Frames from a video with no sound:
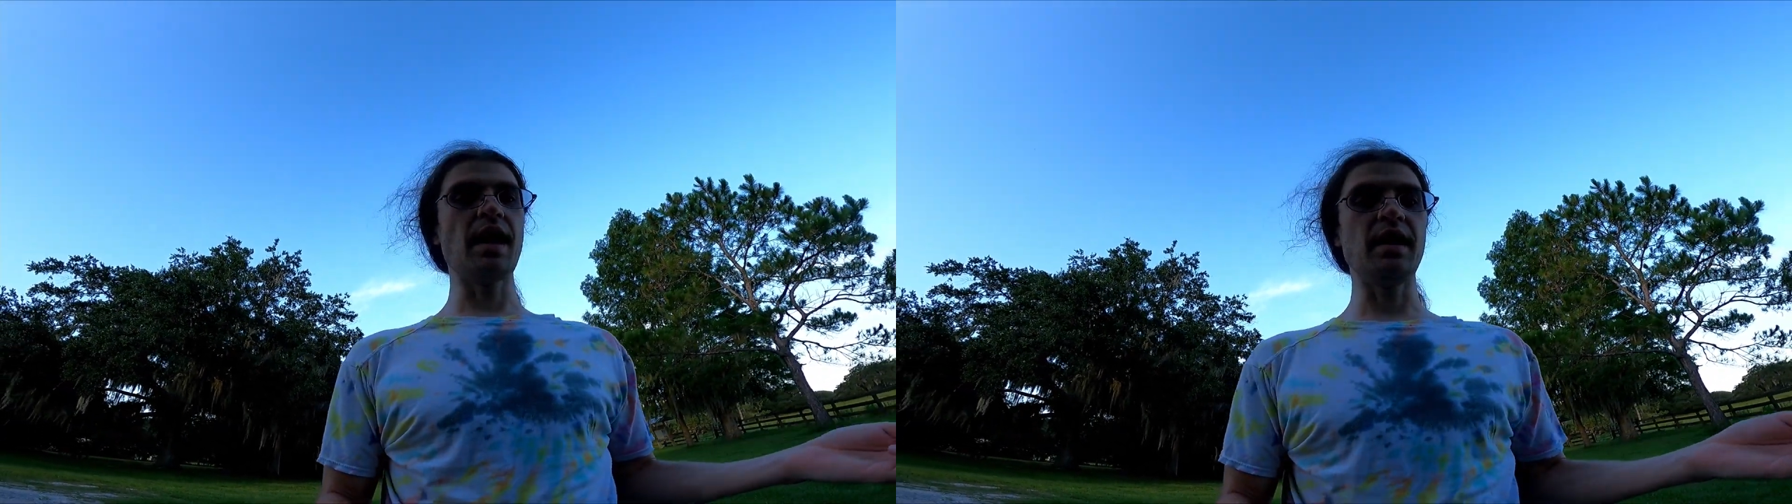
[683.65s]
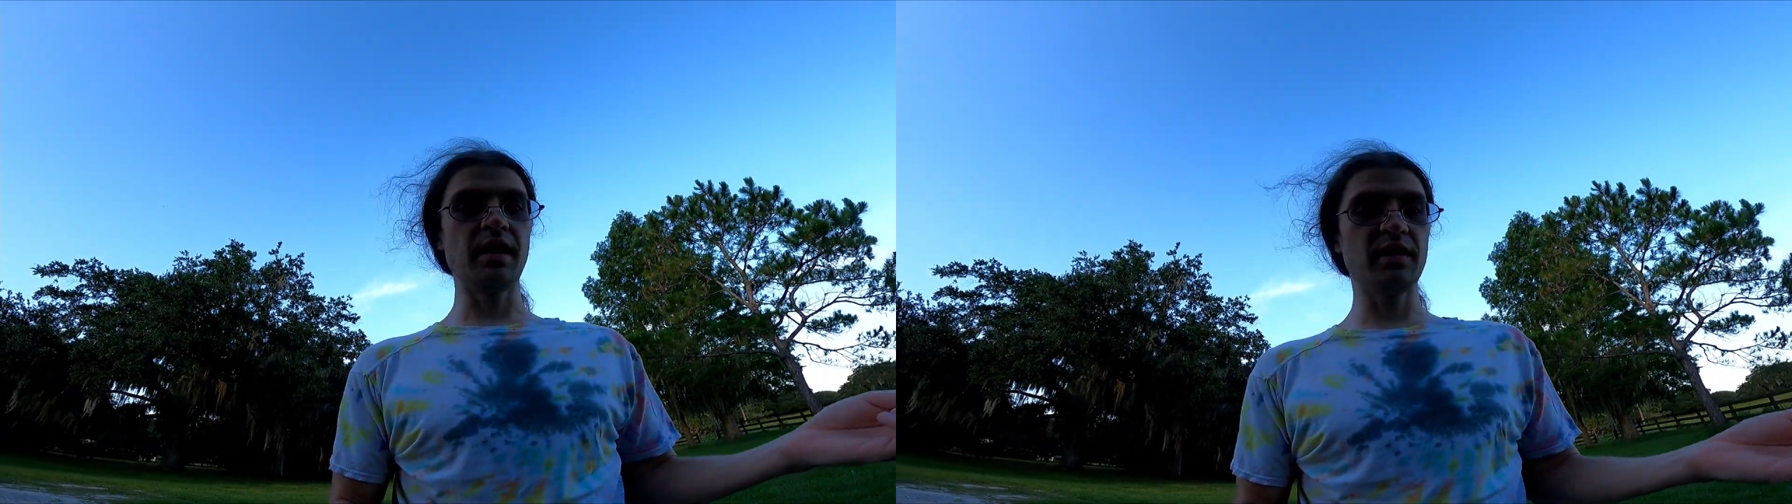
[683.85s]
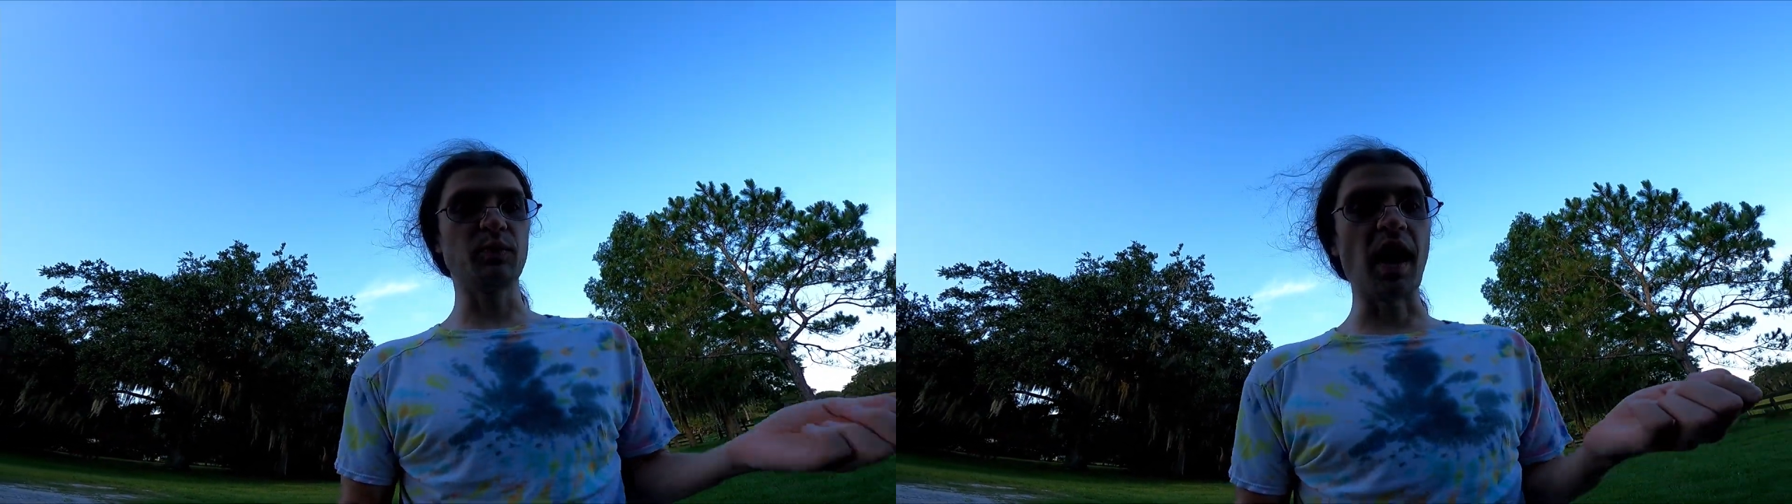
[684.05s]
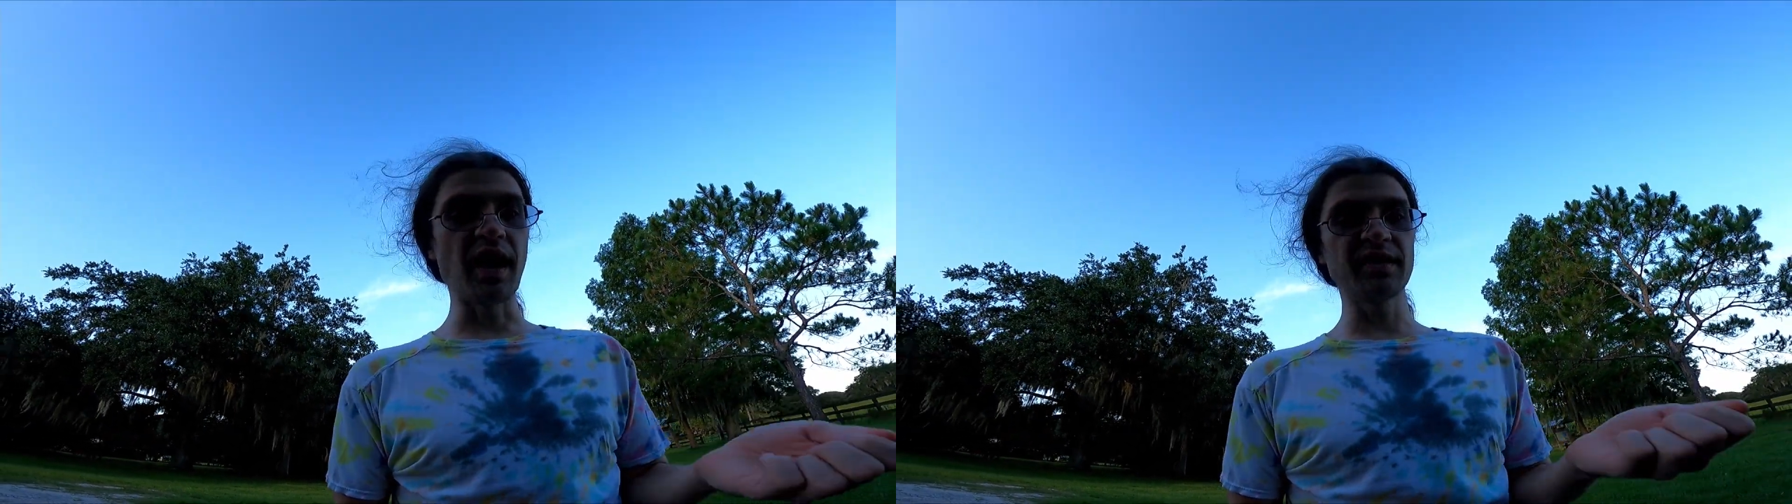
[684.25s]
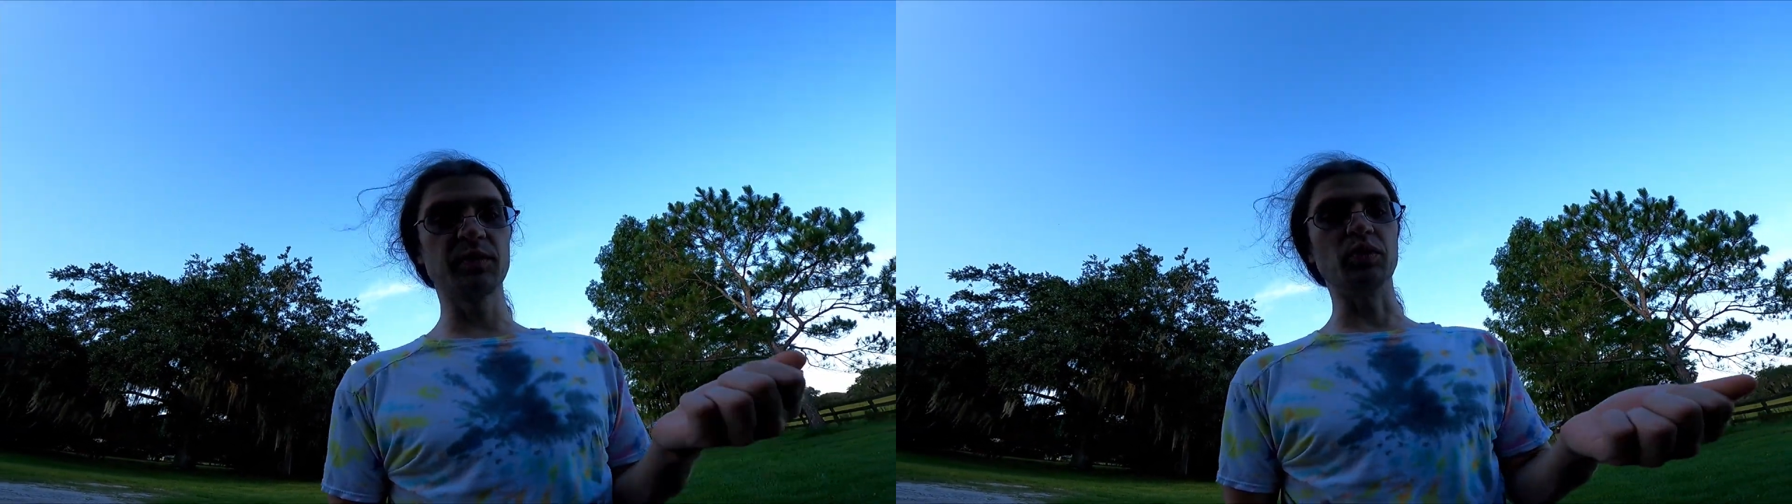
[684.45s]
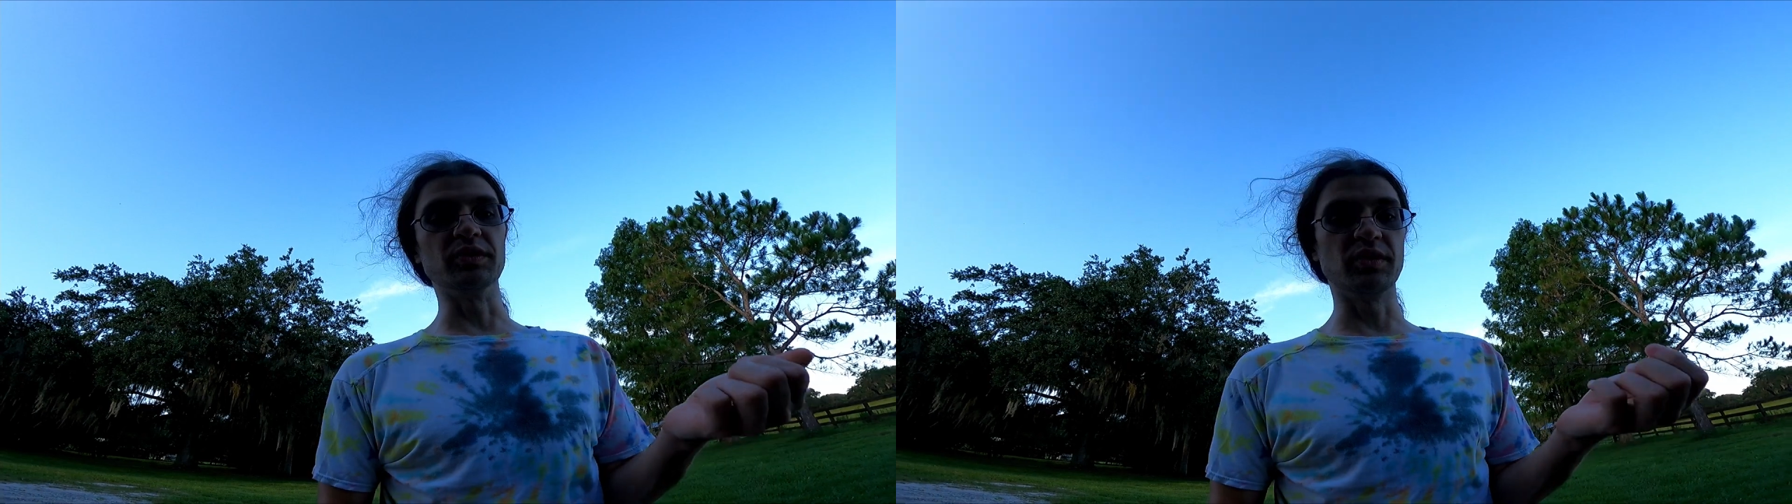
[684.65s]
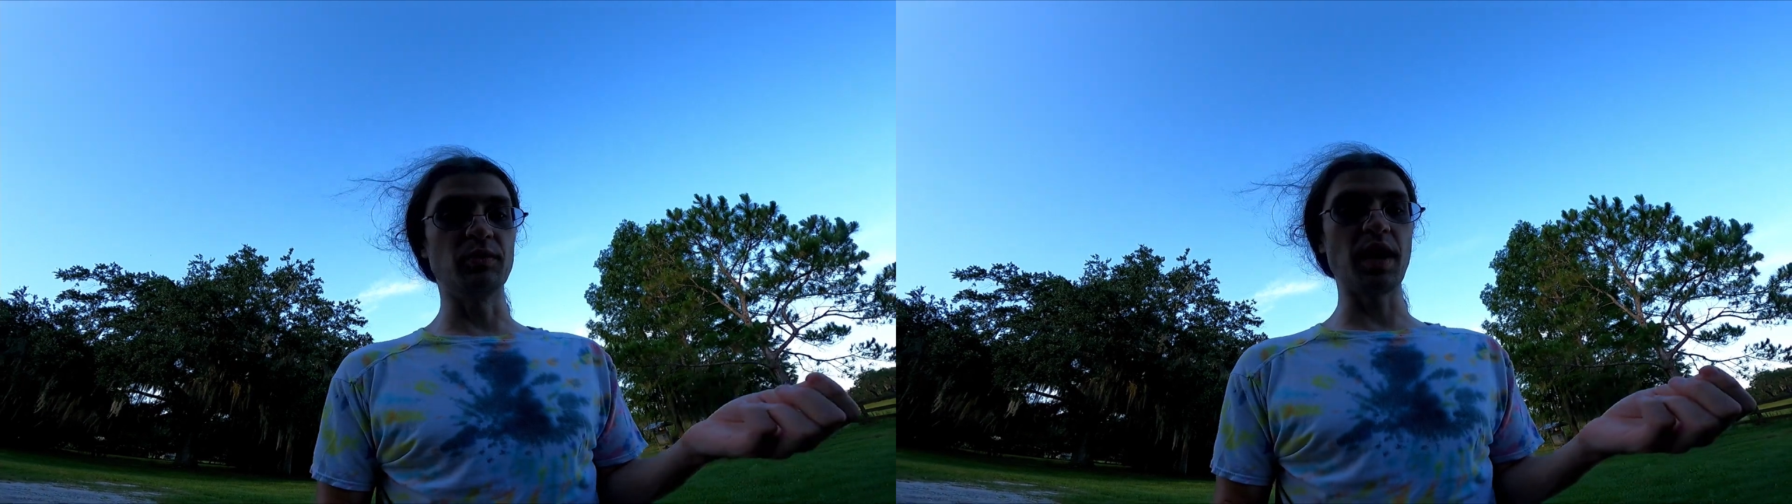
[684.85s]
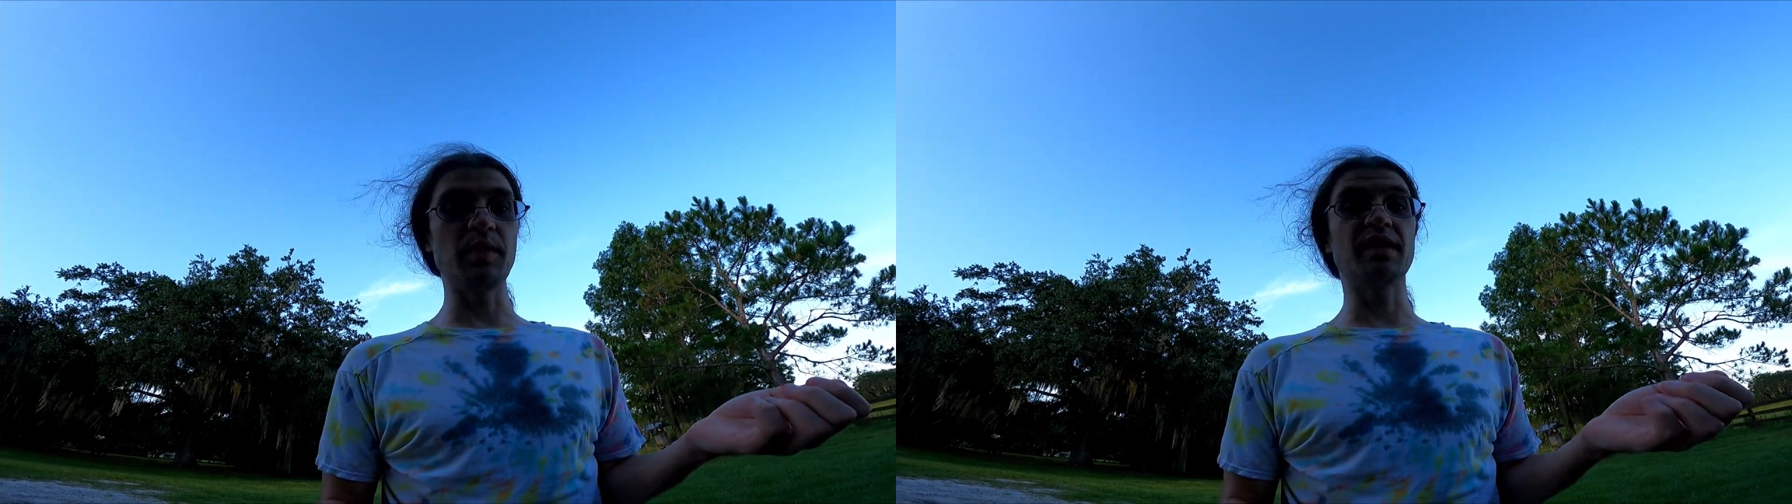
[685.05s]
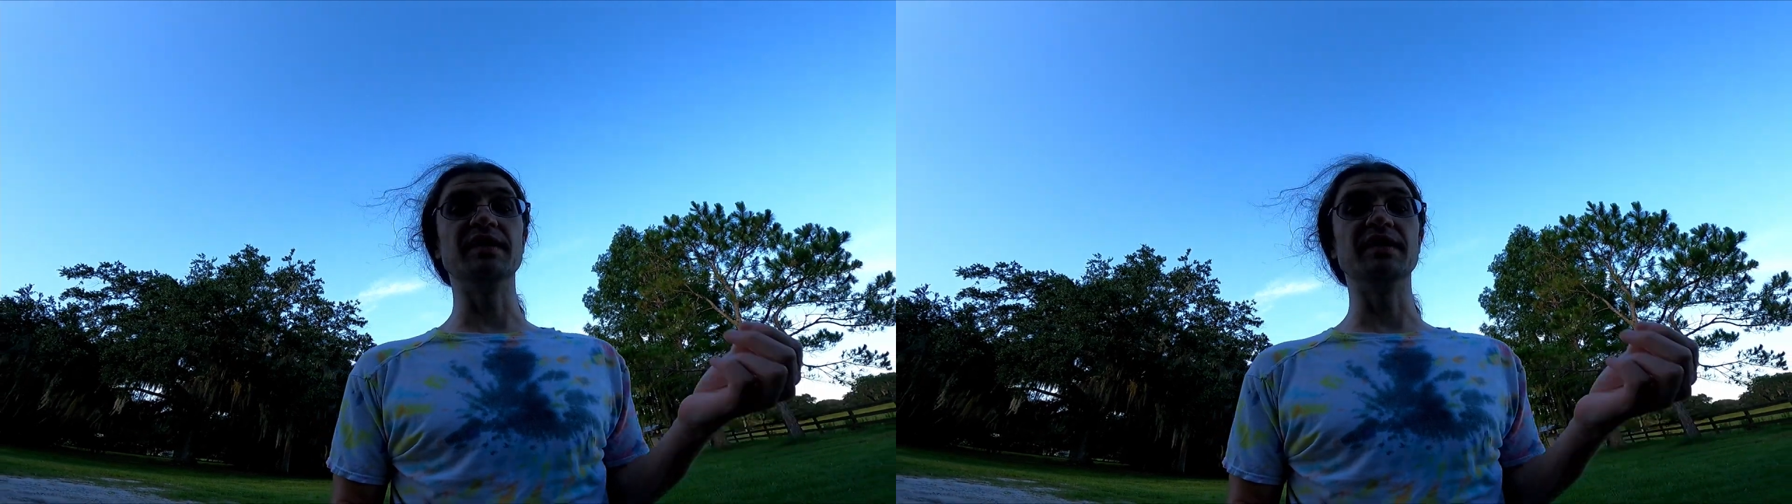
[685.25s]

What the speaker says: it is possible to maybe